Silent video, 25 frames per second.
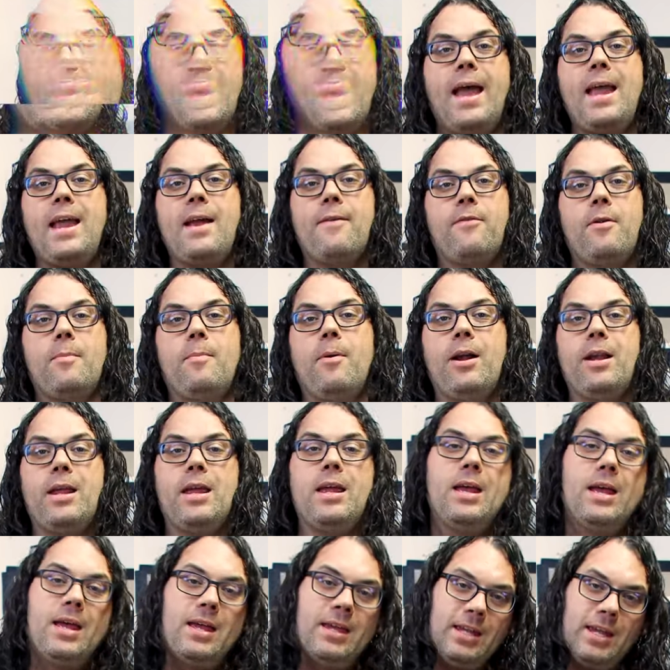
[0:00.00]
Hey
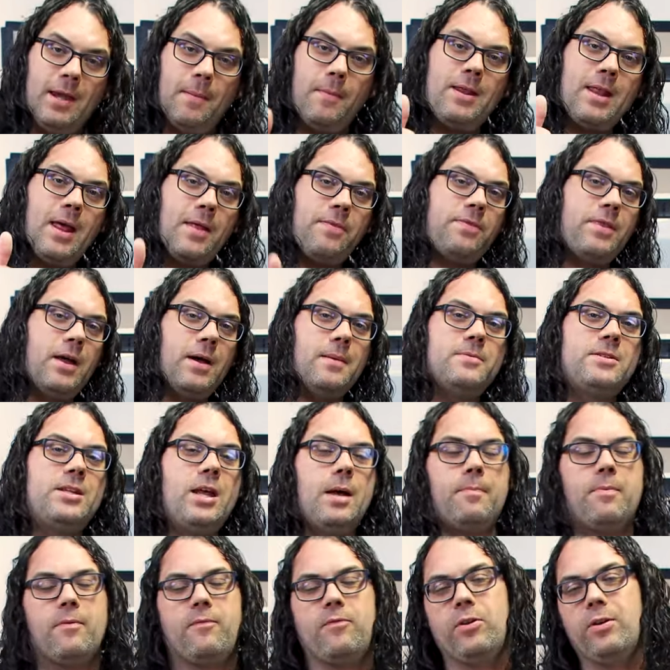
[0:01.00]
everybody, give me that thumbs
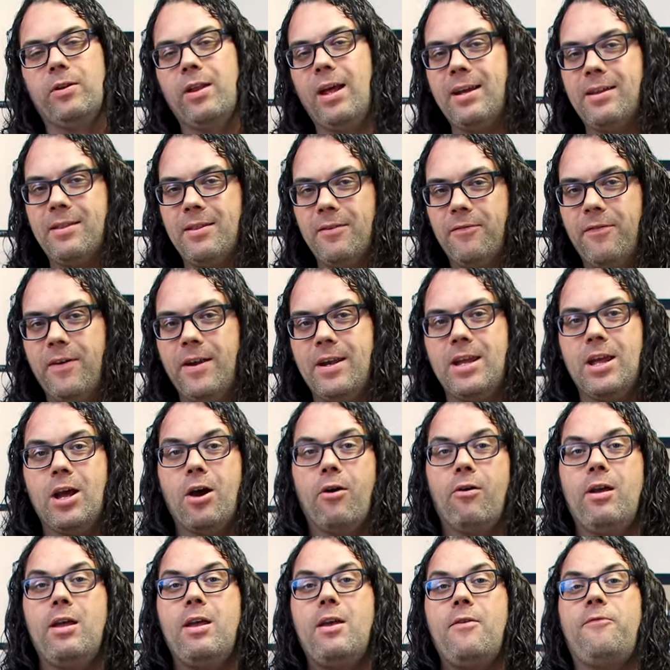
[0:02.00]
up if you liked the
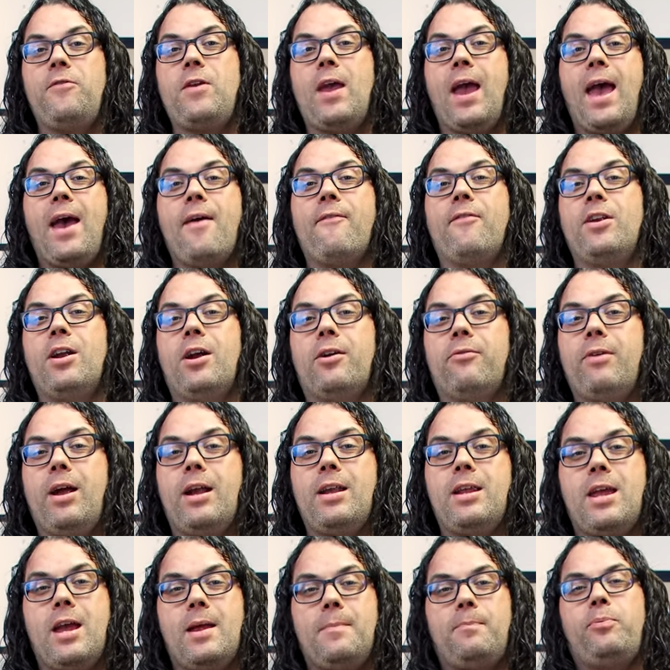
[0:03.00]
video. If you haven't
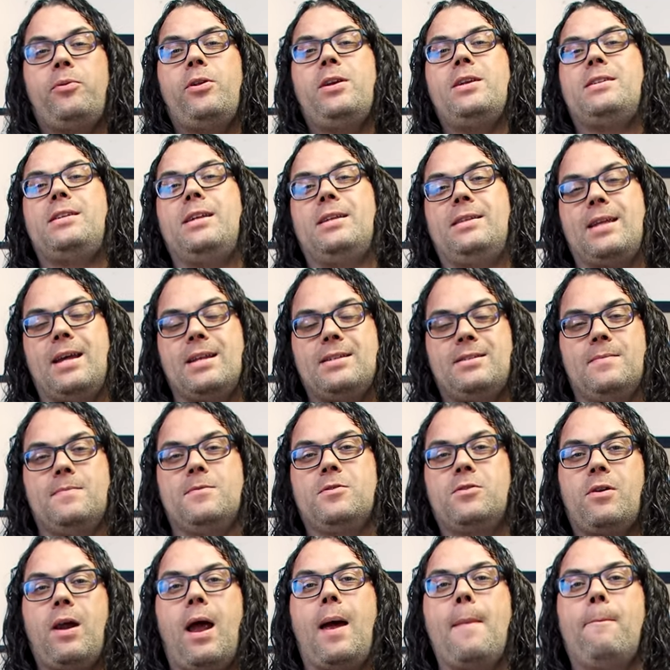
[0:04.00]
already yet, please hit that
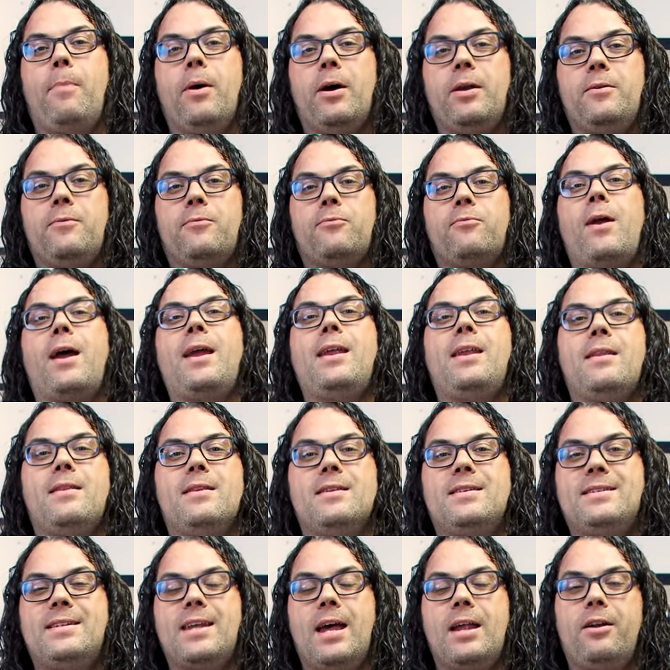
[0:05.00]
subscribe button right in
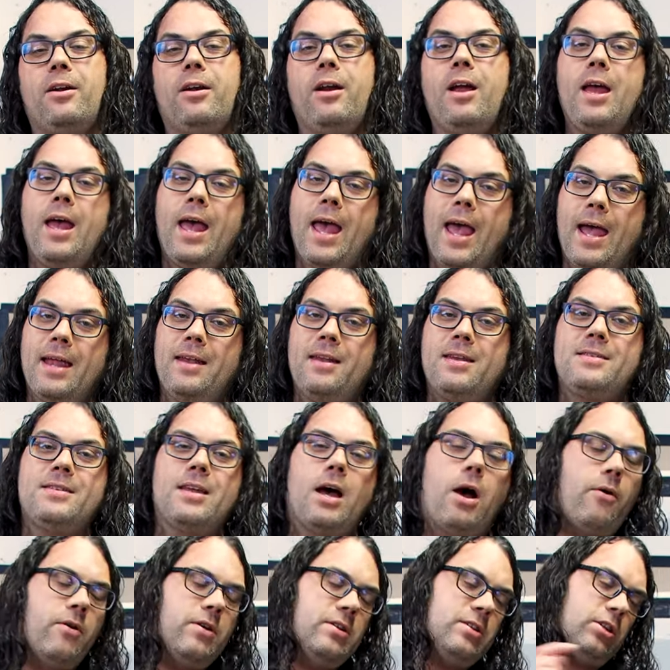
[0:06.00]
the center, and as
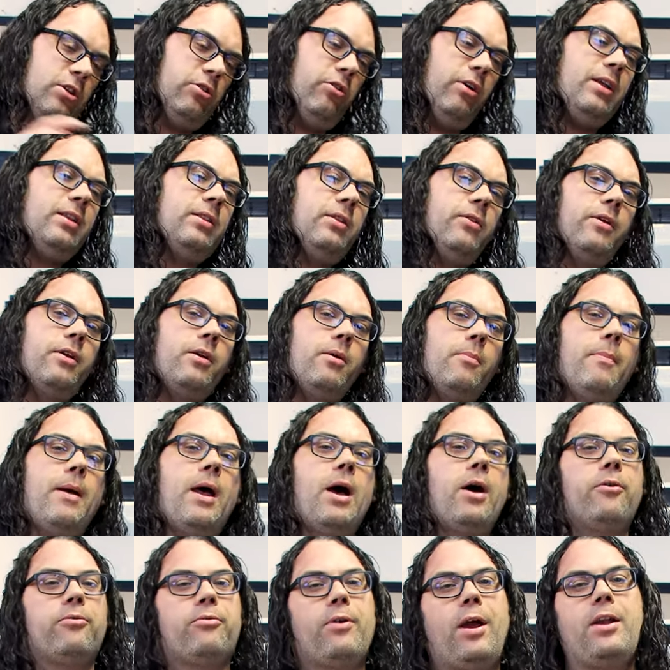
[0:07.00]
always, click the little
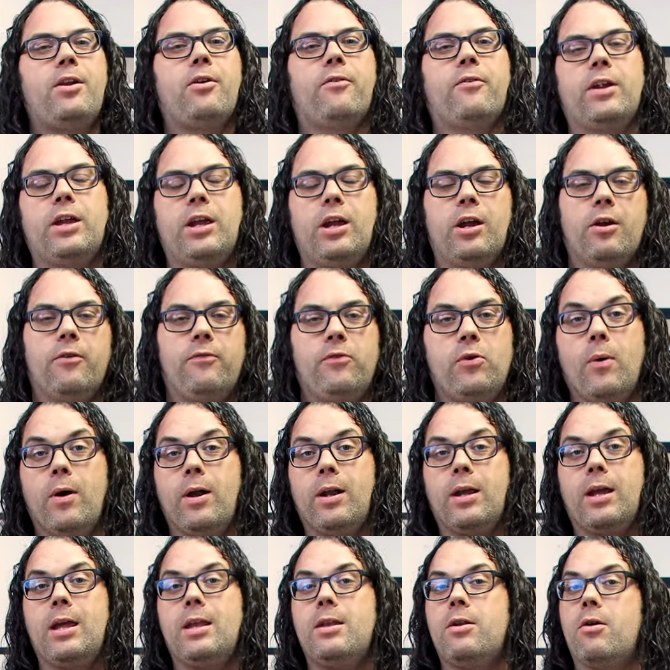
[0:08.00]
bell right over here if you
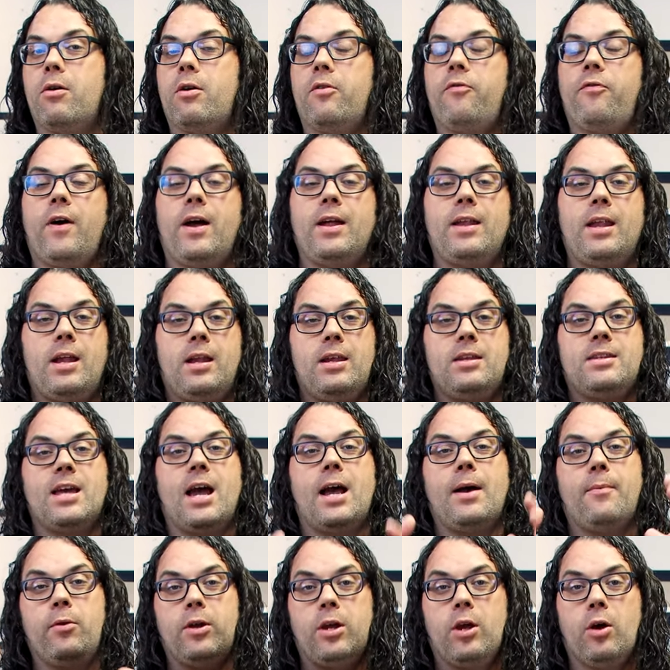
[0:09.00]
want to get notified
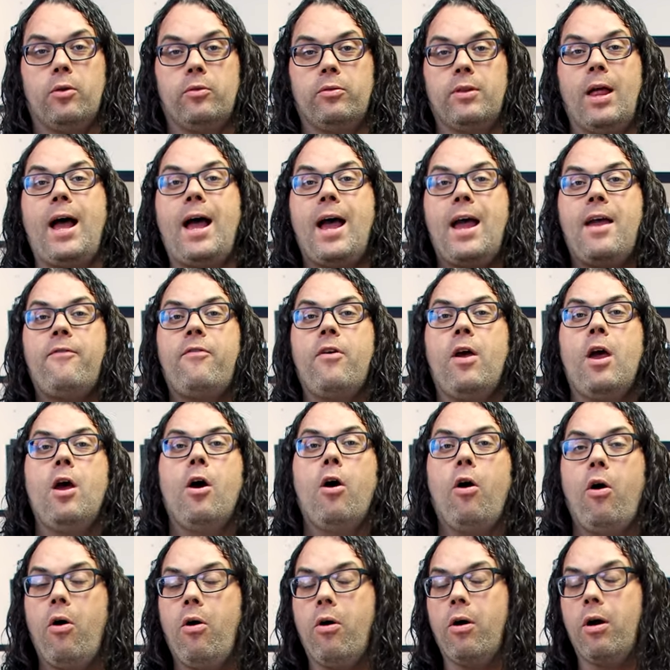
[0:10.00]
anytime we go live
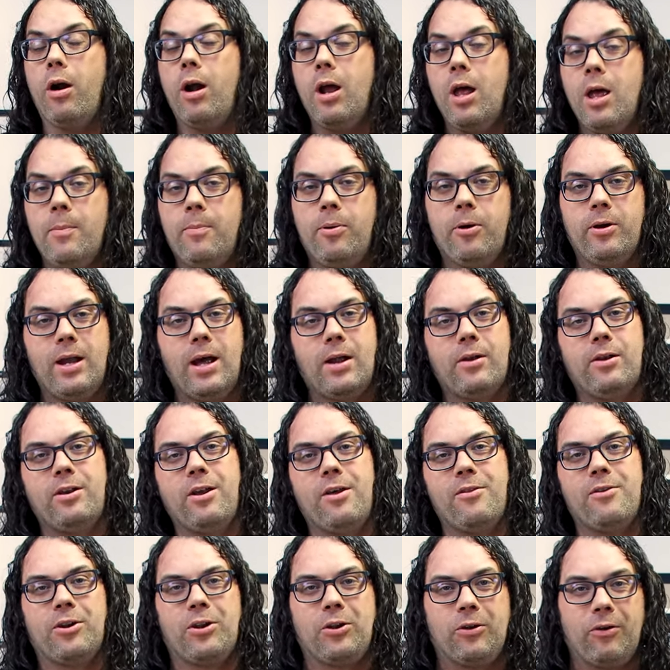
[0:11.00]
or put out
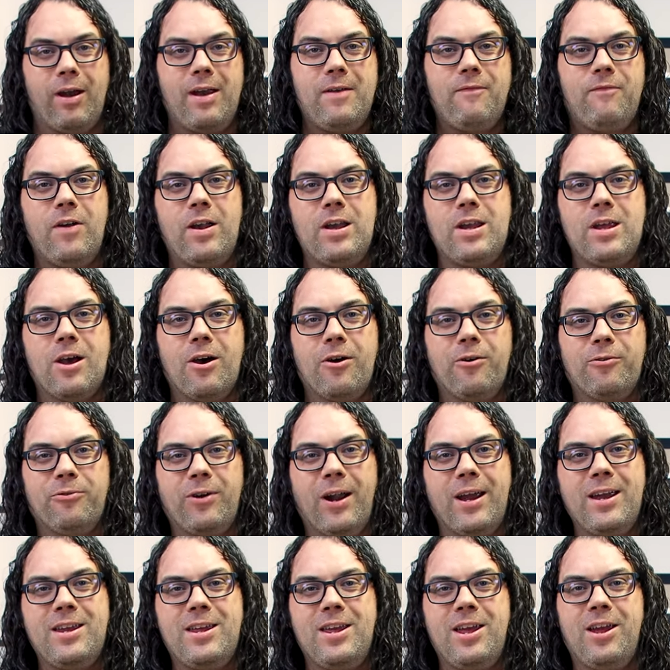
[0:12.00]
another great video
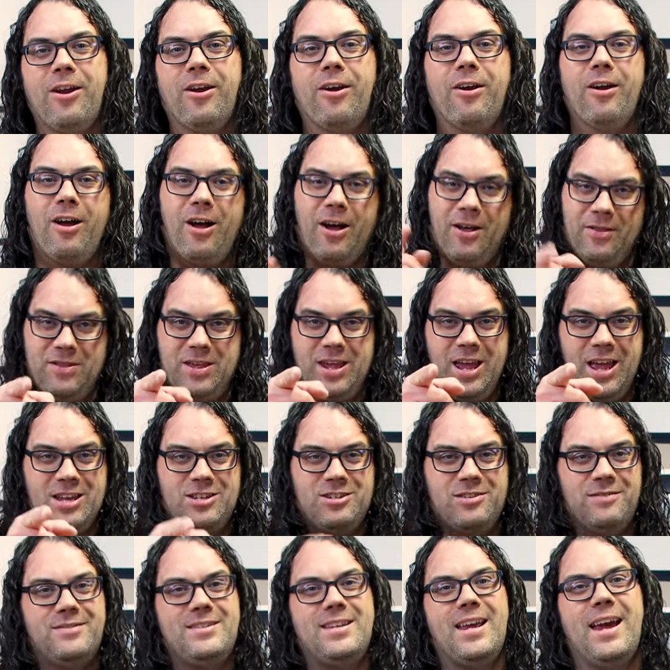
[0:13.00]
right here on The
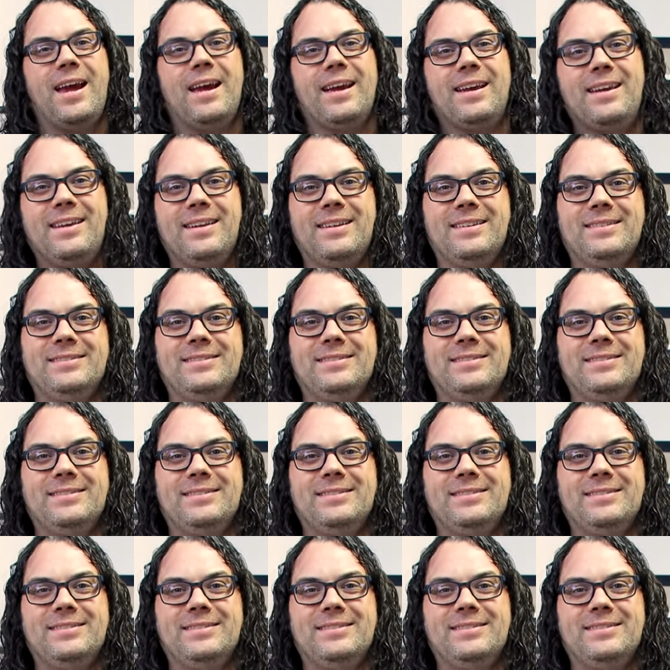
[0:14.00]
Edge of Tech.